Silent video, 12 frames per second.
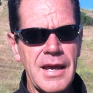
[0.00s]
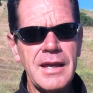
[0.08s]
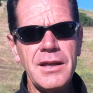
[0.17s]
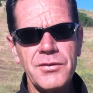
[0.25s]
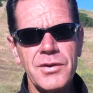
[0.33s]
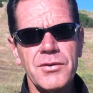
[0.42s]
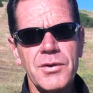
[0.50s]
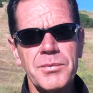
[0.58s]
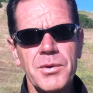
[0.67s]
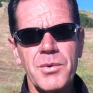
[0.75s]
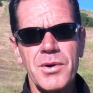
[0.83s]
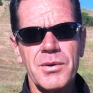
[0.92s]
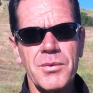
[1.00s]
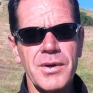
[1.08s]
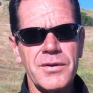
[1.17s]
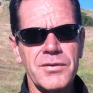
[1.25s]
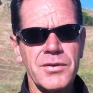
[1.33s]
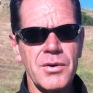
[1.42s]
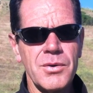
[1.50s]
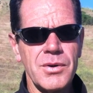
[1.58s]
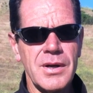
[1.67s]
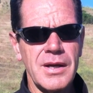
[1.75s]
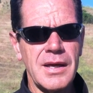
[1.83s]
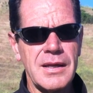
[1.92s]
easy group to work with. So
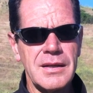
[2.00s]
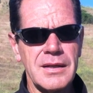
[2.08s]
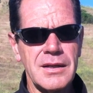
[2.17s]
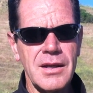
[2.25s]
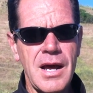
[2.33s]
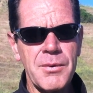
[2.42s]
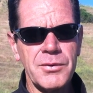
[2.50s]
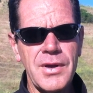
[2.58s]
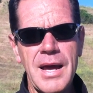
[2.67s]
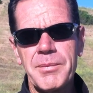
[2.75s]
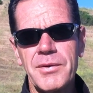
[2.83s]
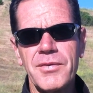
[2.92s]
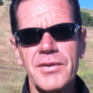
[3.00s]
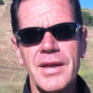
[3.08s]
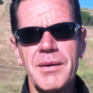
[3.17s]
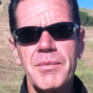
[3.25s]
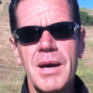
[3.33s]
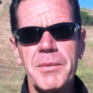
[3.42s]
yeah, I was happy for them.